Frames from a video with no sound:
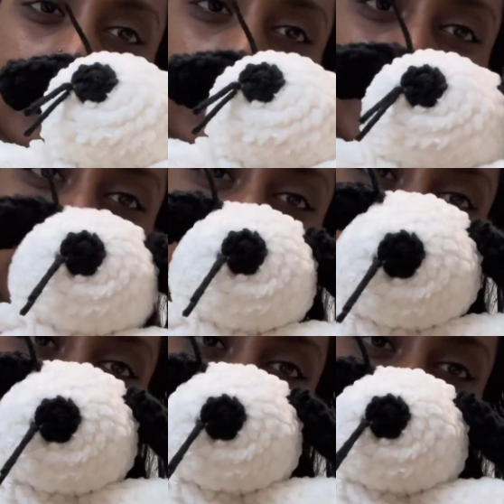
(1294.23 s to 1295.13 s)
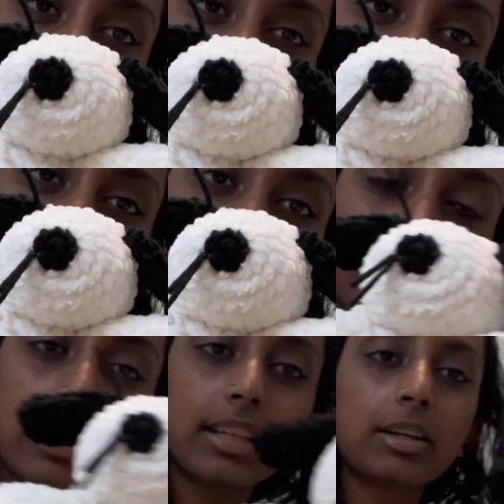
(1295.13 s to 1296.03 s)
here. I don't know why.
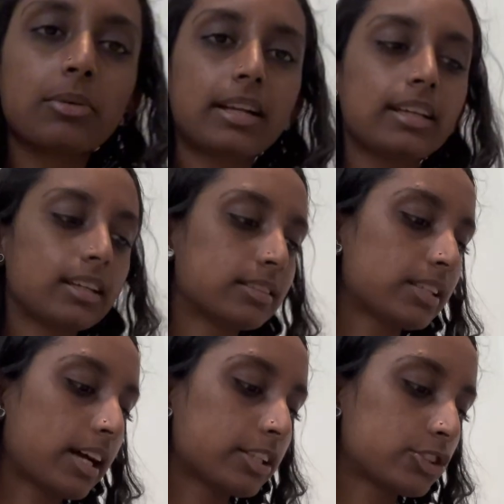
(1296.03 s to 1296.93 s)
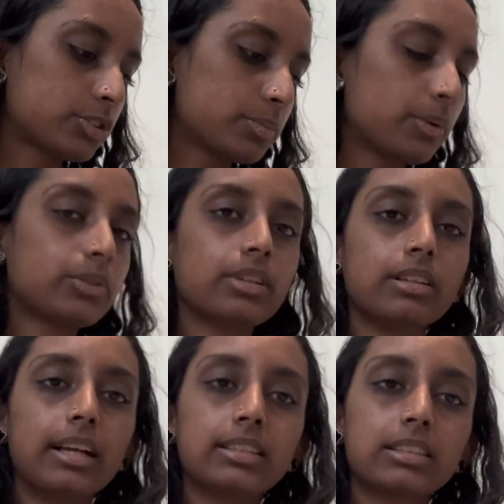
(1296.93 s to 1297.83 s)
Like, when I attached both the
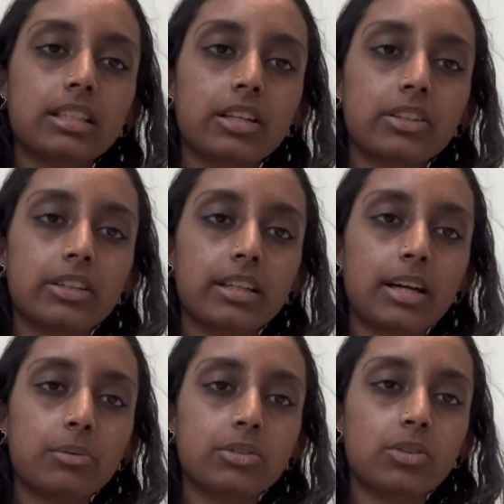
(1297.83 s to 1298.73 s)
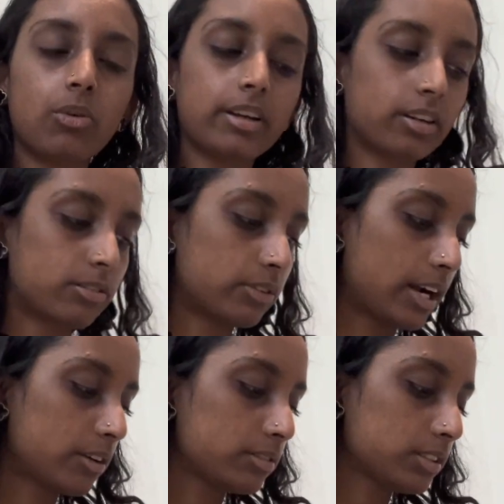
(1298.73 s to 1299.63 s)
legs together and I was going
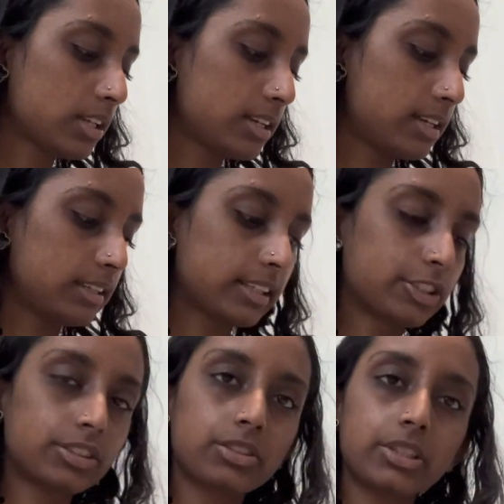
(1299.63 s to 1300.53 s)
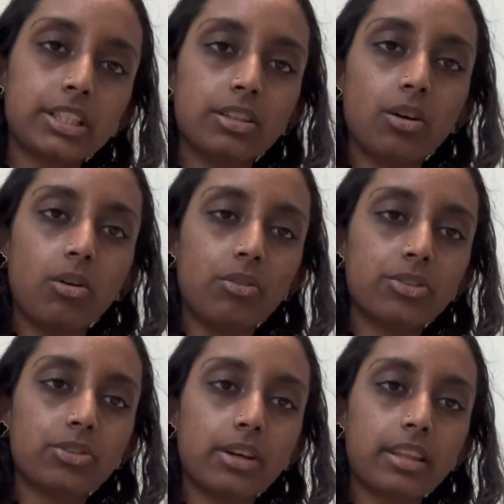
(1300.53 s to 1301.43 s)
around, like, it just created a hole.
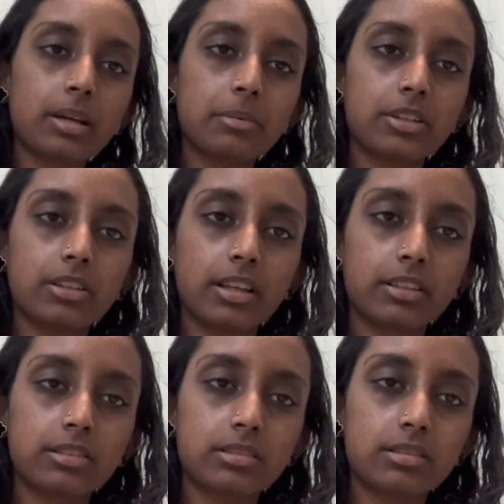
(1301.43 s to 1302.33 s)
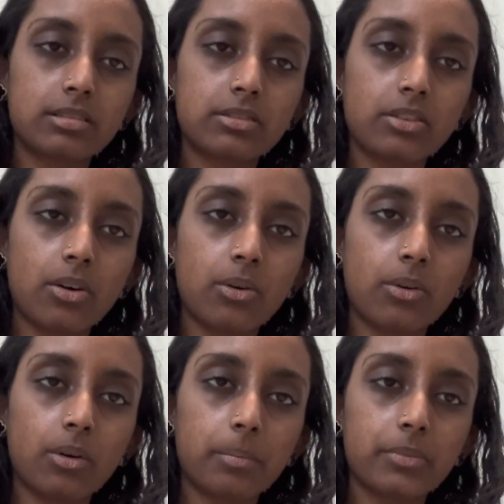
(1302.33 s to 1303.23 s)
So I think I'm gonna like sew
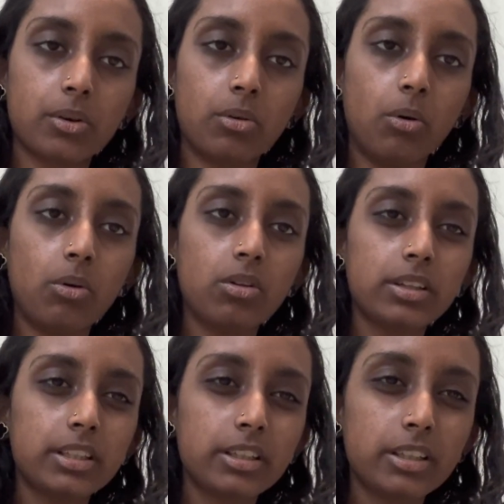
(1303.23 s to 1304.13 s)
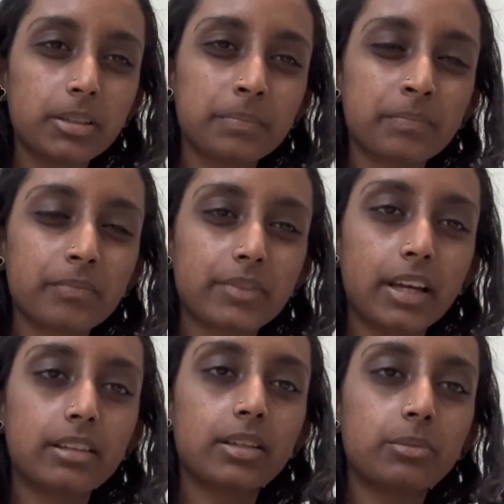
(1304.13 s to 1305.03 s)
up the hole here
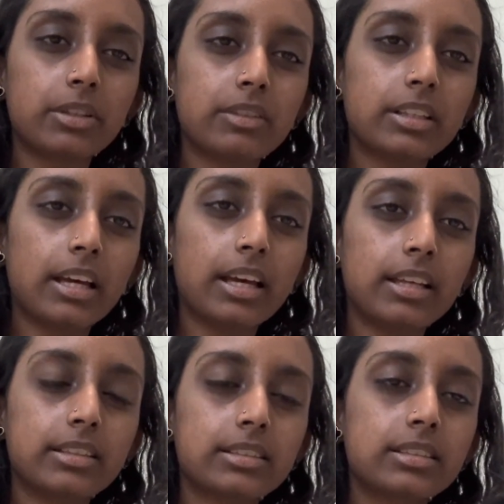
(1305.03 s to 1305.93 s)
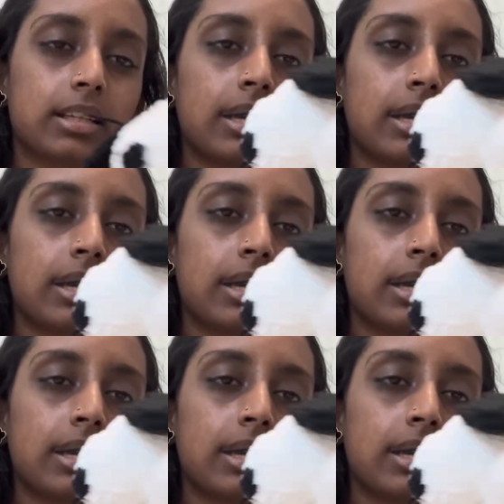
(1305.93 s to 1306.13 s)
and then weave in the ends.